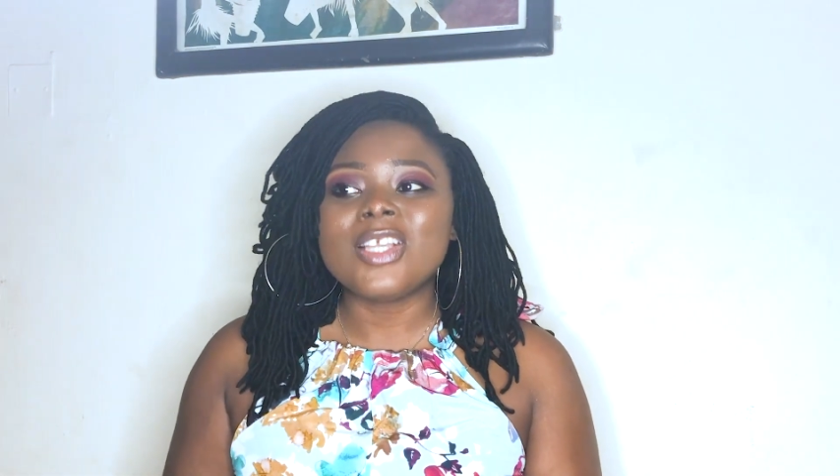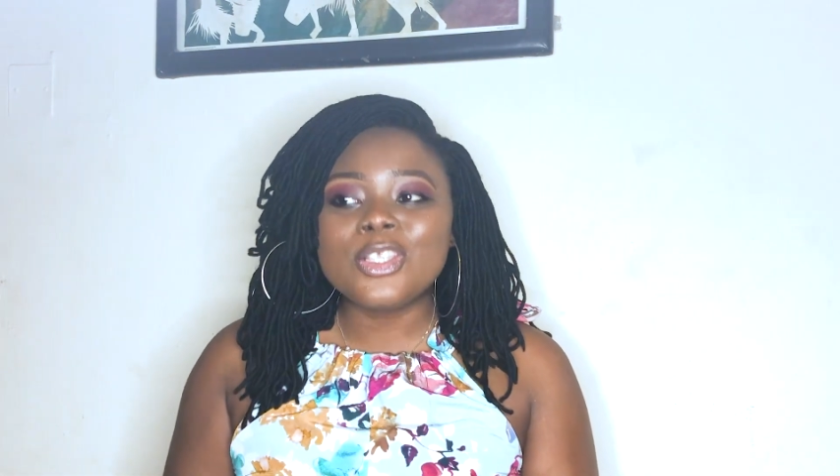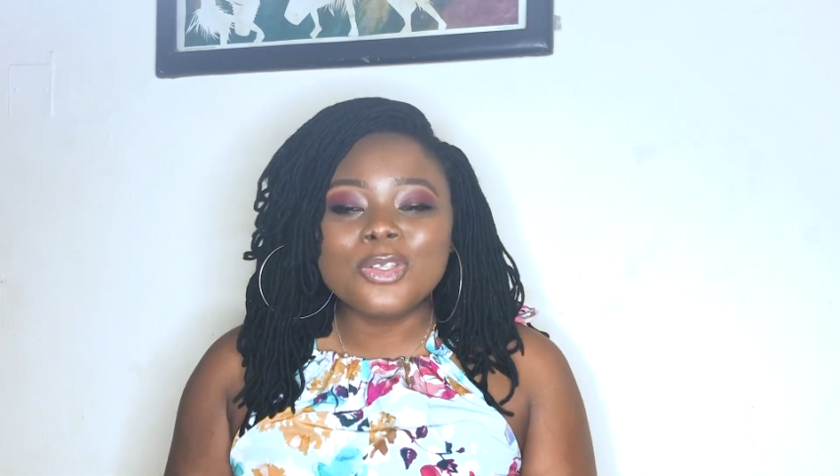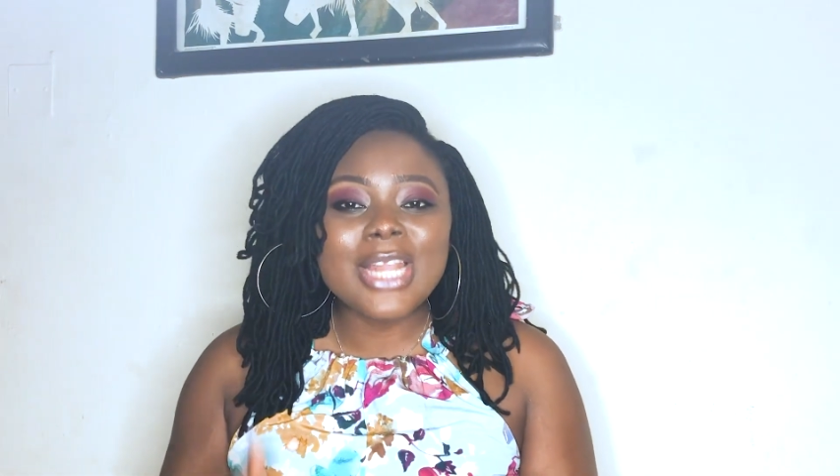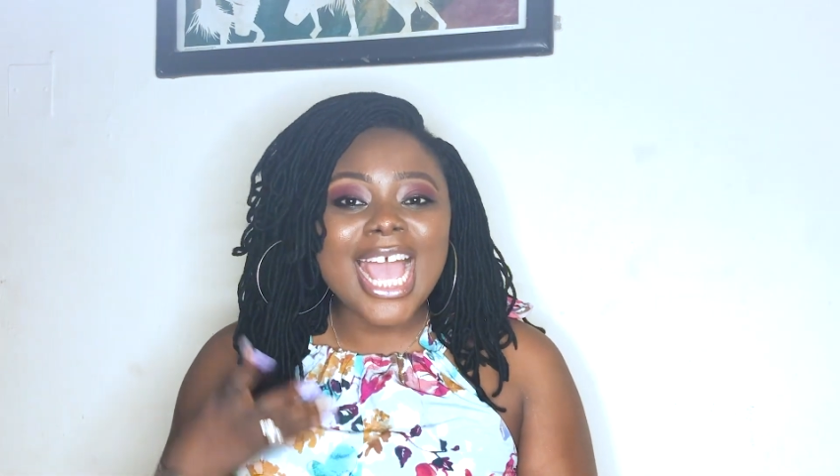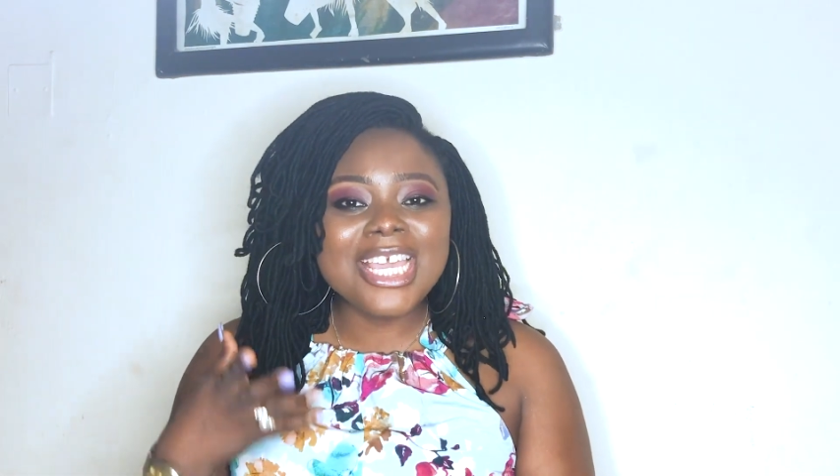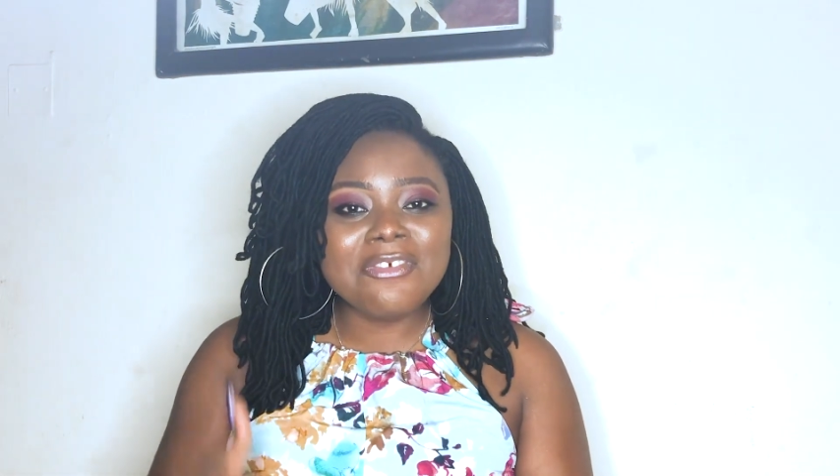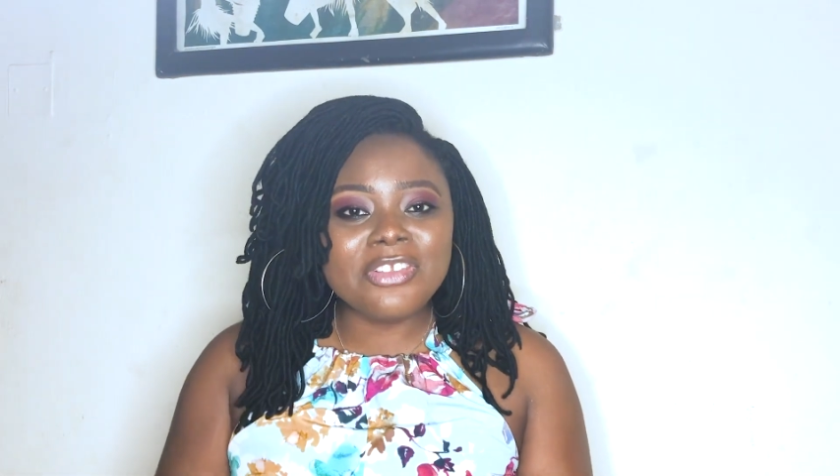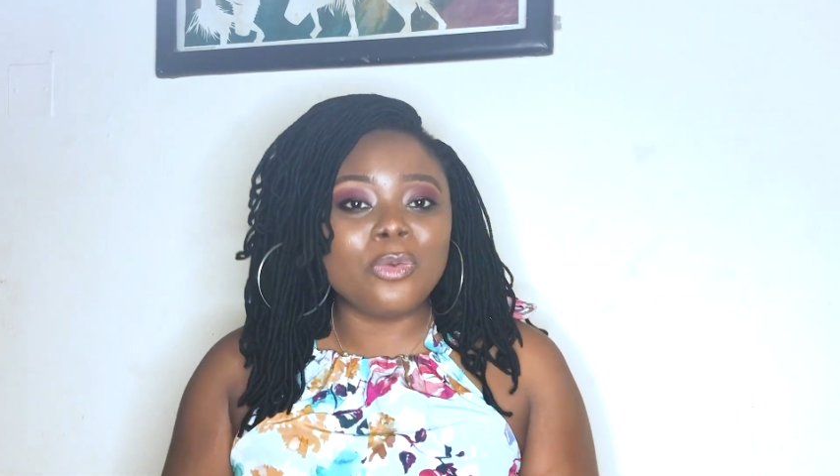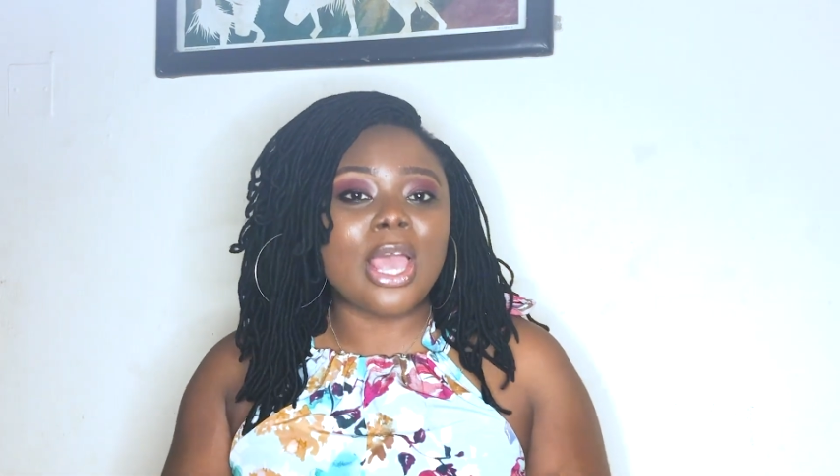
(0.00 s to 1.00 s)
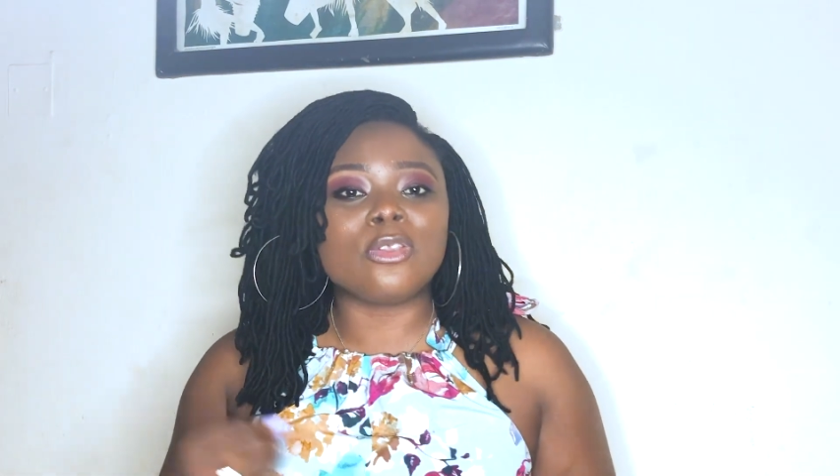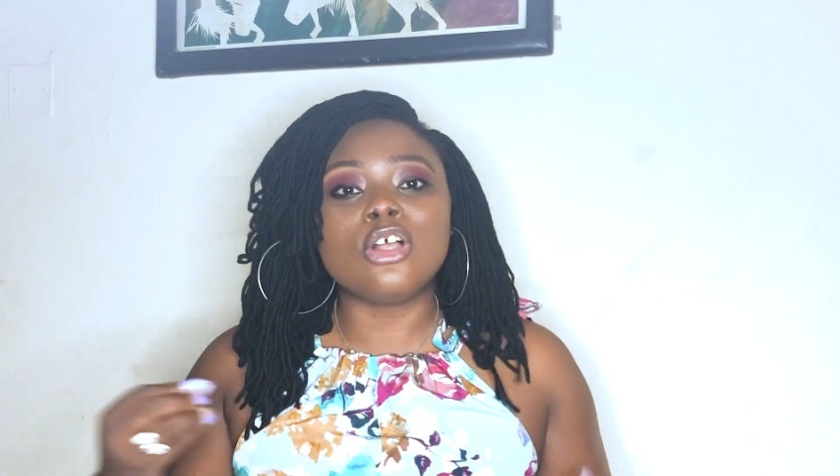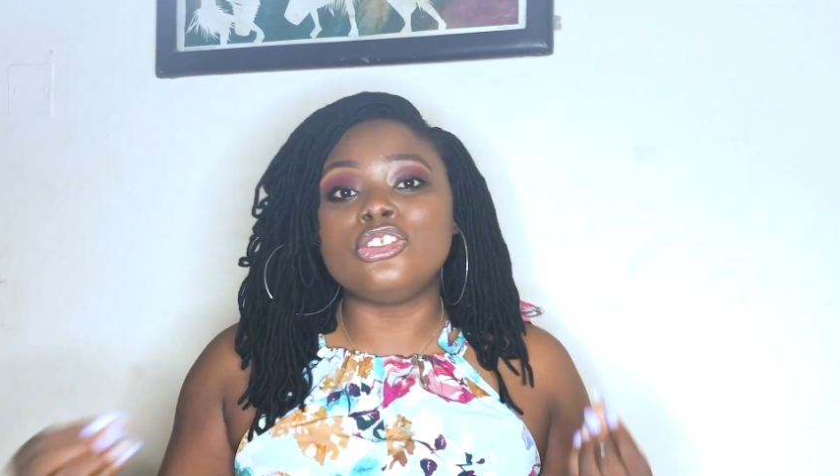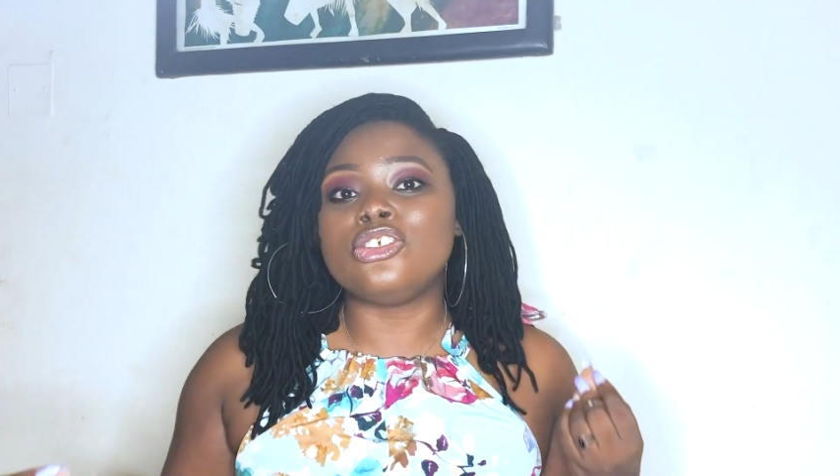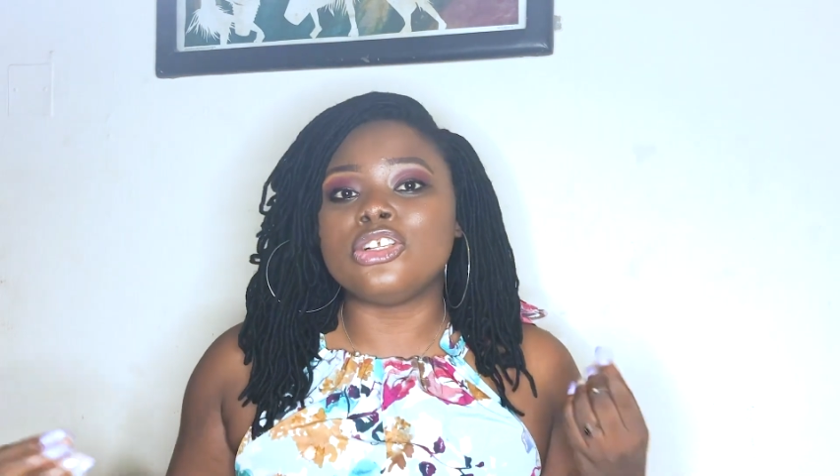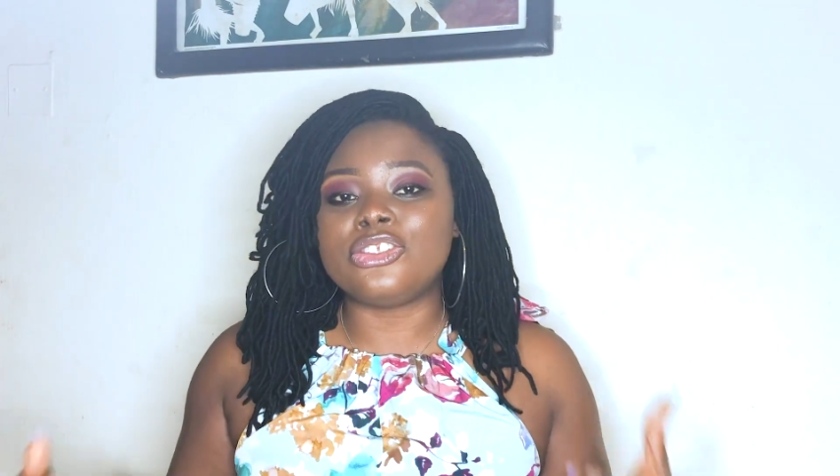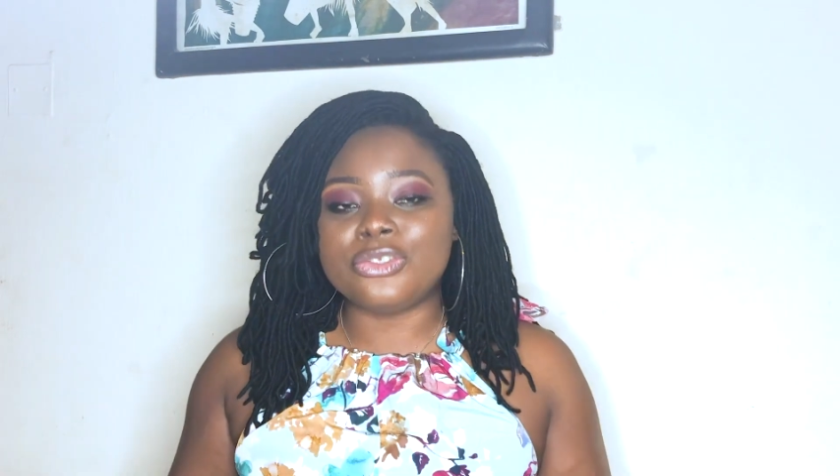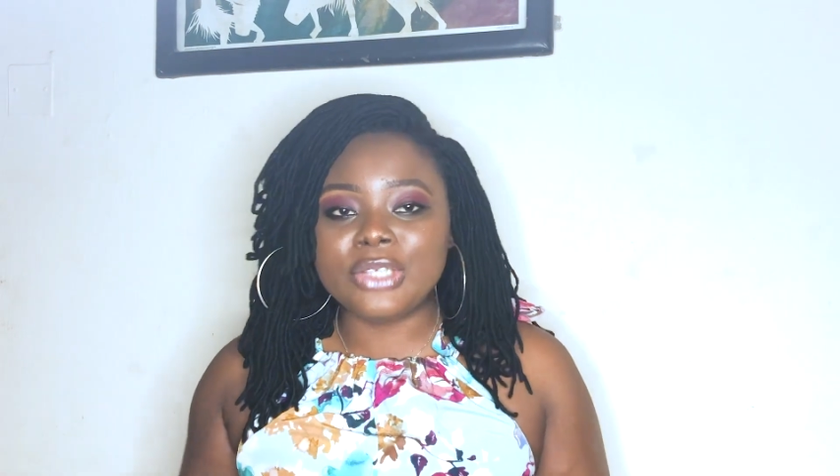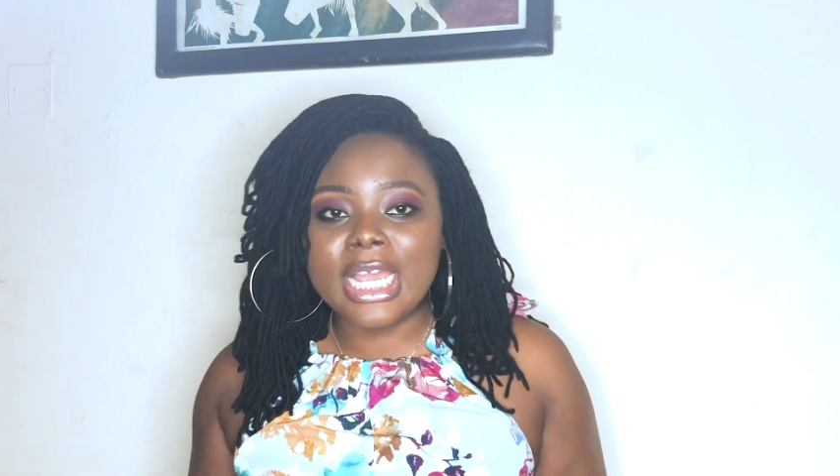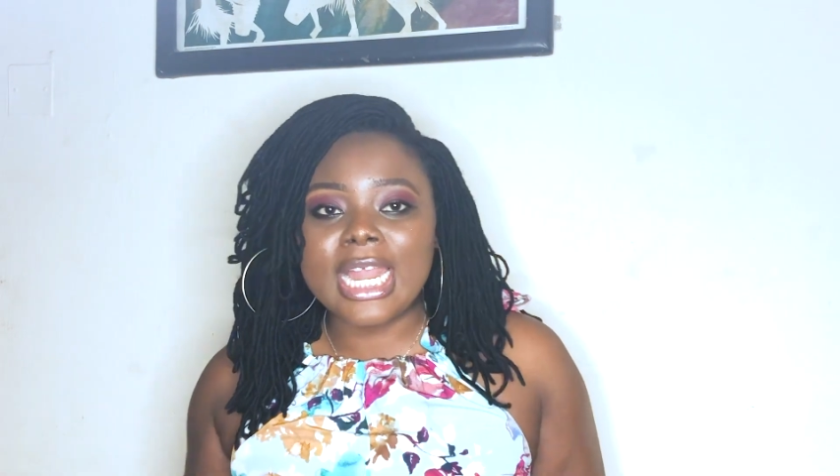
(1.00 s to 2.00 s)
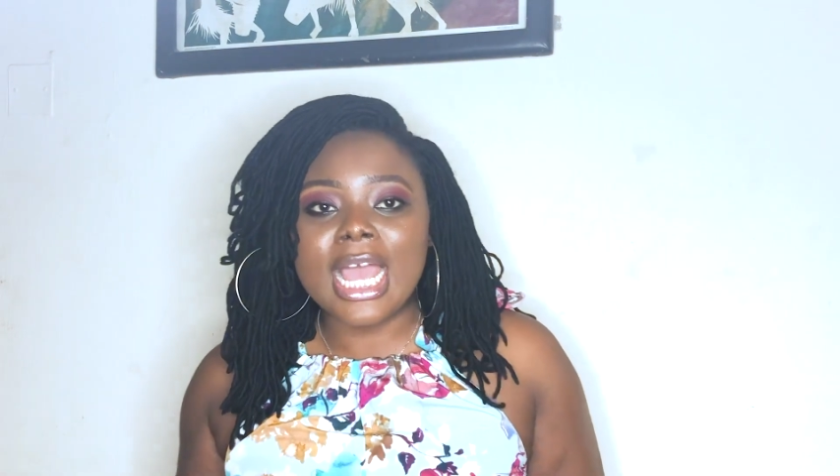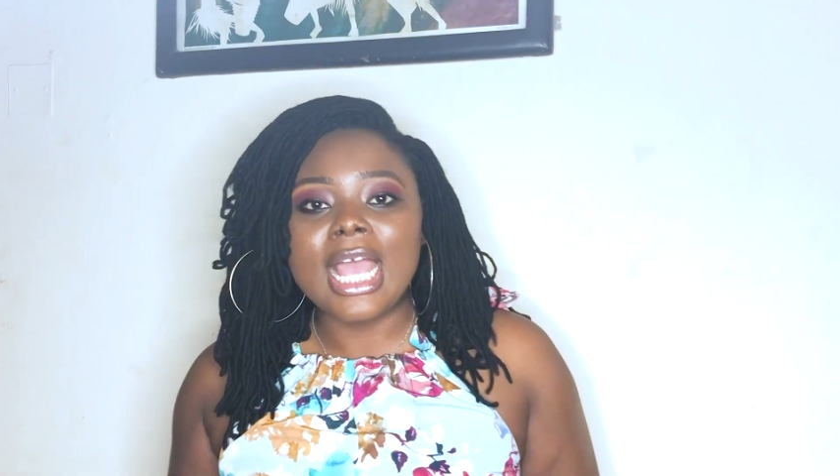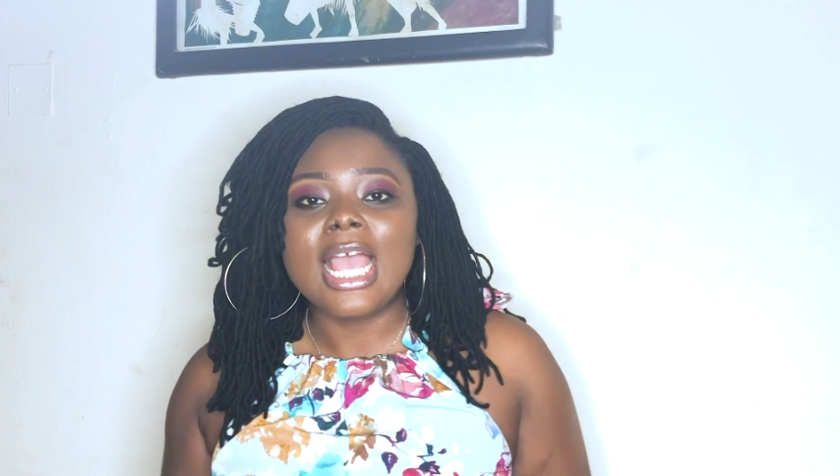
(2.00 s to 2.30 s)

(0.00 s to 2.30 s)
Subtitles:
so that evening we had gone to church together.